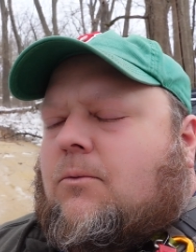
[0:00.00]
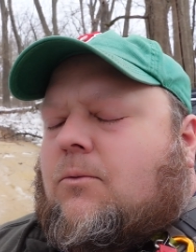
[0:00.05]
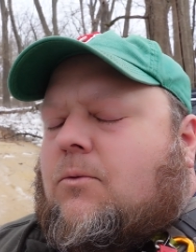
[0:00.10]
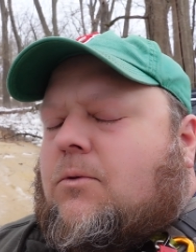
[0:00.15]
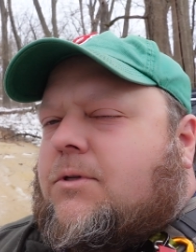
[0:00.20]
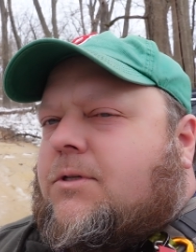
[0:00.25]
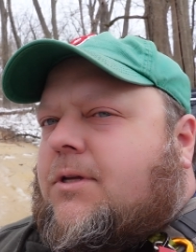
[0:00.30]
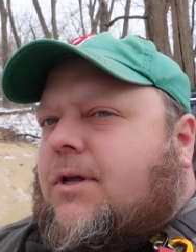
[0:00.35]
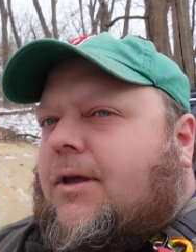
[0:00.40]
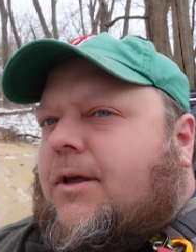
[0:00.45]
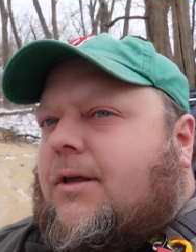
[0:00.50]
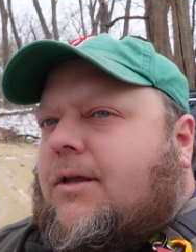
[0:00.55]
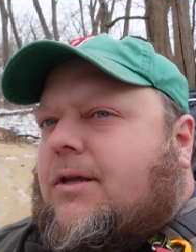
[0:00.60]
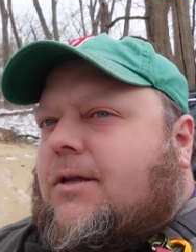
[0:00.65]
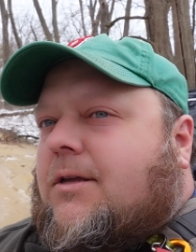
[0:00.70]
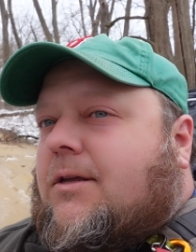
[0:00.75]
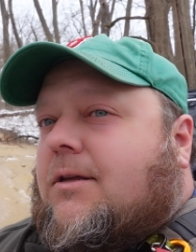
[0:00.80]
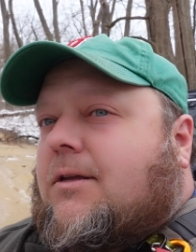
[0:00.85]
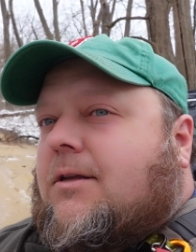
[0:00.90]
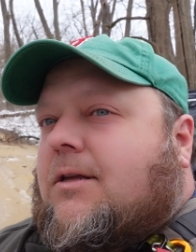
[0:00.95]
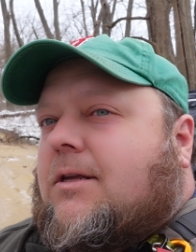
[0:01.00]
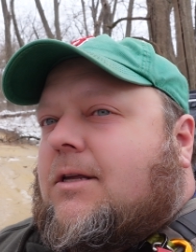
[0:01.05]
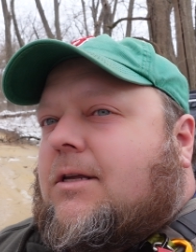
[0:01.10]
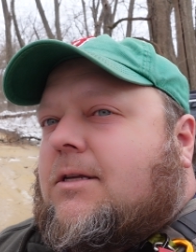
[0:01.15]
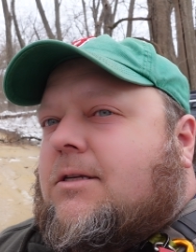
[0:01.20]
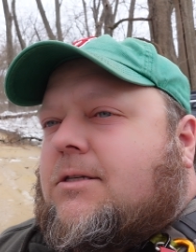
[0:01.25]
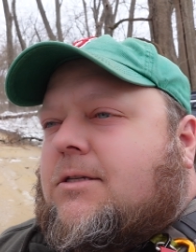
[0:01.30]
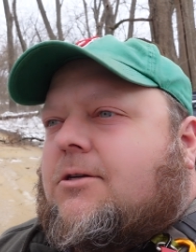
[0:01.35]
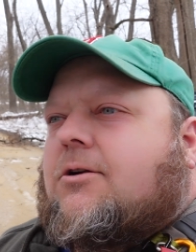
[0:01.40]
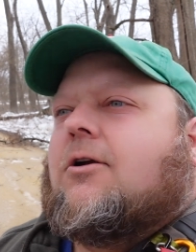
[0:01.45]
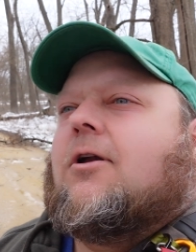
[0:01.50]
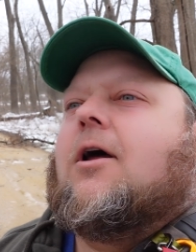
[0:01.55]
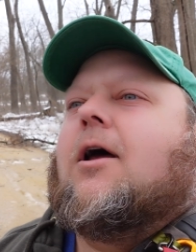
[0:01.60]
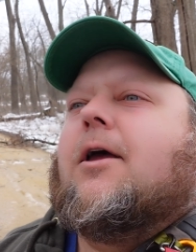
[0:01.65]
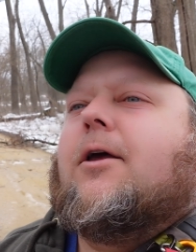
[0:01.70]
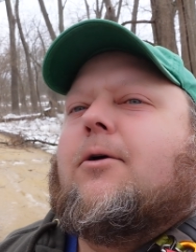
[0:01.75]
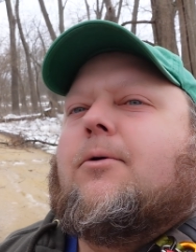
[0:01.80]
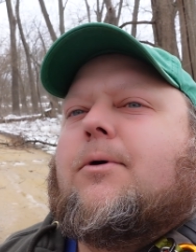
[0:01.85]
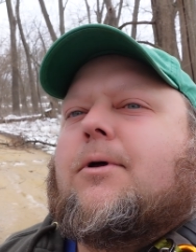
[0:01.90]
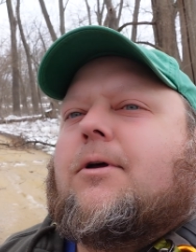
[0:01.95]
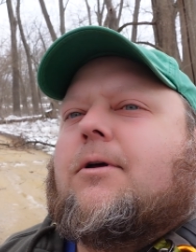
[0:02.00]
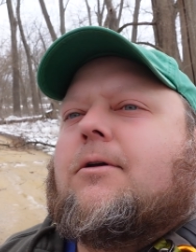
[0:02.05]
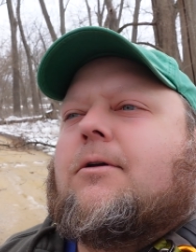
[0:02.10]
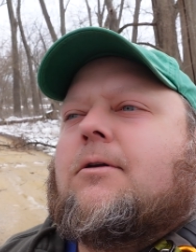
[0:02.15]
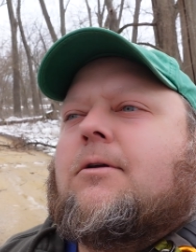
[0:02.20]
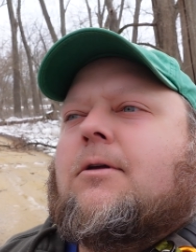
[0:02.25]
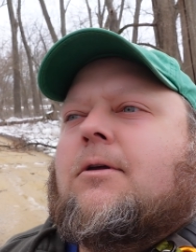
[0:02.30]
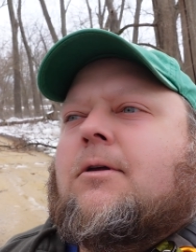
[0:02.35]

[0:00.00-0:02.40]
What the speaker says: We'll say eastern Iowa.